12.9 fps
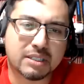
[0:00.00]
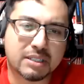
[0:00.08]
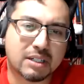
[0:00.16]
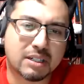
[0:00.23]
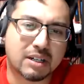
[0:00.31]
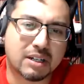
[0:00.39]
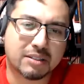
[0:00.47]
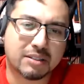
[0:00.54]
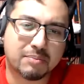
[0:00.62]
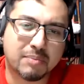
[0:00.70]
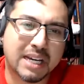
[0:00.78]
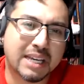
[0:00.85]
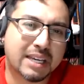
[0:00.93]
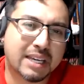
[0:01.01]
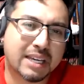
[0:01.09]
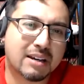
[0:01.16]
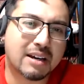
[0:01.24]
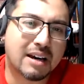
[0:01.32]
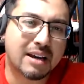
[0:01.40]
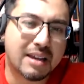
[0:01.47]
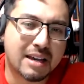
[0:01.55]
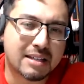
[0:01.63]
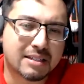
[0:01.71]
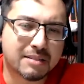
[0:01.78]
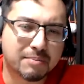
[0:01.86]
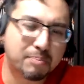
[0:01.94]
Oh, Mike, I
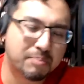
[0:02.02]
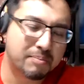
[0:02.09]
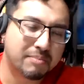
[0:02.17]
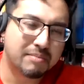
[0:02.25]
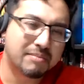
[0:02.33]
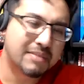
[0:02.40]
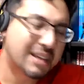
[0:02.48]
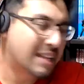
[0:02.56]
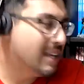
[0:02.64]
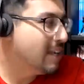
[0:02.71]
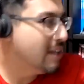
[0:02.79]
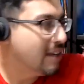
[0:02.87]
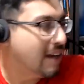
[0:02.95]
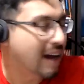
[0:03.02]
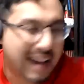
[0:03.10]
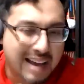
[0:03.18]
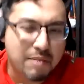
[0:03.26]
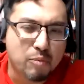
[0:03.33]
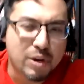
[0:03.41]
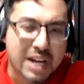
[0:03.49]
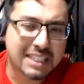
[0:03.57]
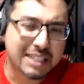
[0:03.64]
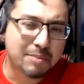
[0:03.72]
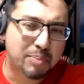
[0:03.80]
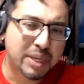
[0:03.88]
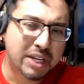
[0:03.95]
ask I when I see
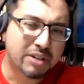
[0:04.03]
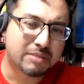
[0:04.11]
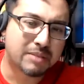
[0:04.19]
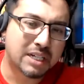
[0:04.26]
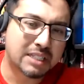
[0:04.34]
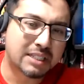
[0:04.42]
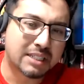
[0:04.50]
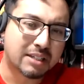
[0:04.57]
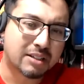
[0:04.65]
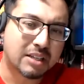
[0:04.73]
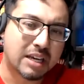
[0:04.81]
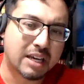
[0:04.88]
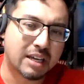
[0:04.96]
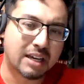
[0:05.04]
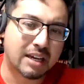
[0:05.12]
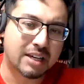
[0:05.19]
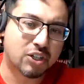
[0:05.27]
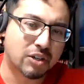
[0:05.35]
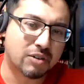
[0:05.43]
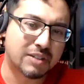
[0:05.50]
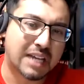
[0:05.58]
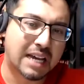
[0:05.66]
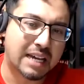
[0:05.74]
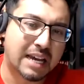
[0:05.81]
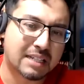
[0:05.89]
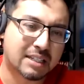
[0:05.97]
Peter Tomasi at, at, shows, I
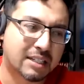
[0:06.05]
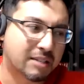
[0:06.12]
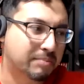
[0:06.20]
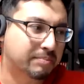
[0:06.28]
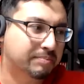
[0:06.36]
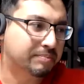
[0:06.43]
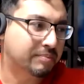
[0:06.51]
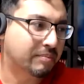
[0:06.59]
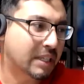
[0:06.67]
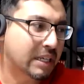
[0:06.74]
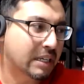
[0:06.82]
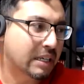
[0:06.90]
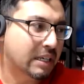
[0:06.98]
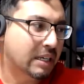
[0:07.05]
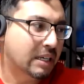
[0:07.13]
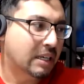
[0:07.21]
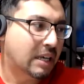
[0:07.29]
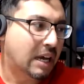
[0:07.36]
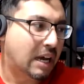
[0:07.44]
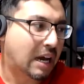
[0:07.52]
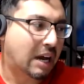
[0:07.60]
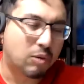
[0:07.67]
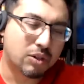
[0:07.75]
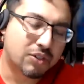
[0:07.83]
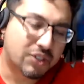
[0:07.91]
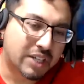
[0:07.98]
ask him. I will
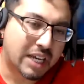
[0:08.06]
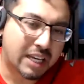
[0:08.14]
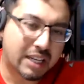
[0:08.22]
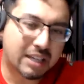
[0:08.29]
say